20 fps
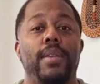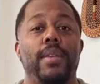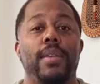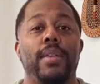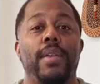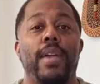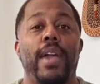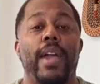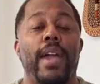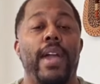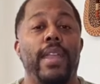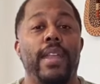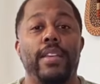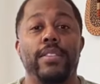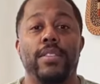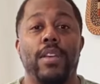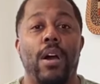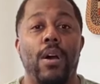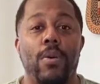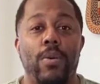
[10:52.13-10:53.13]
And as
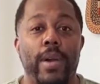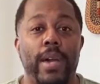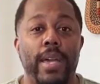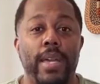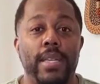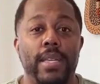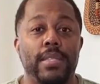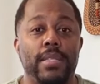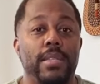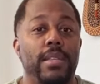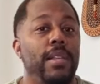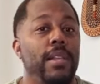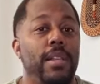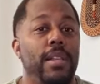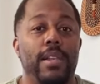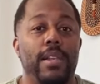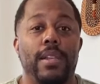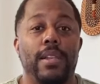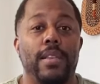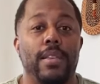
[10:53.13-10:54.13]
always,
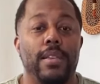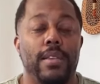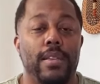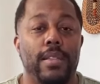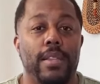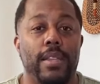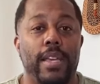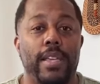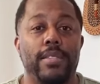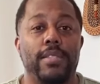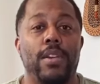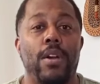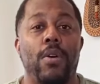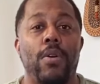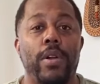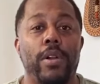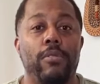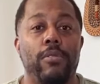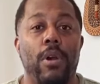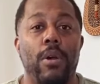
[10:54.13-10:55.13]
let's go and
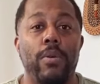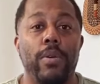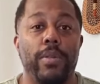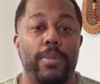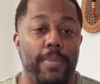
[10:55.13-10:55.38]
grow with me.